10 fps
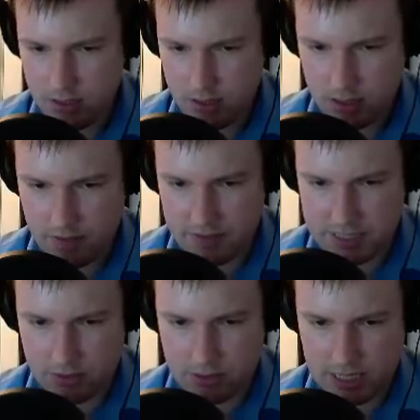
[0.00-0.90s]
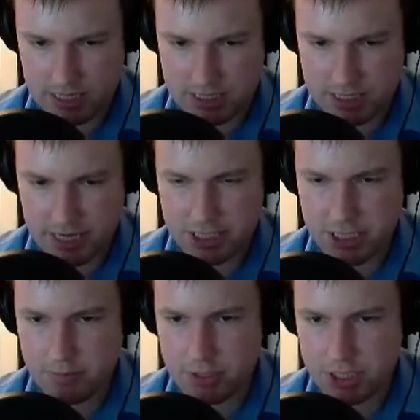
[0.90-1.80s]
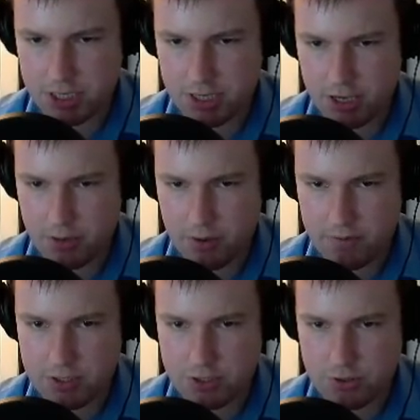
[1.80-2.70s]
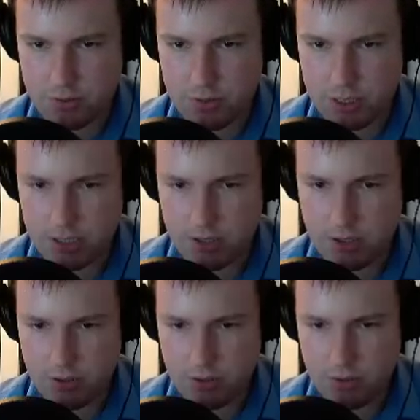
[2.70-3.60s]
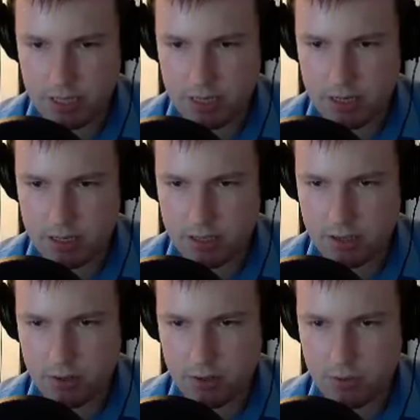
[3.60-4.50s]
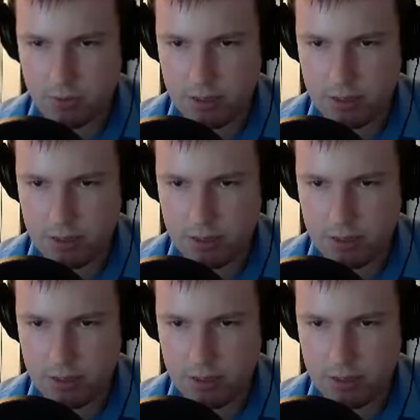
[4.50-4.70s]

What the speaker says: Another Tickle class attack ship, which can go over to you and go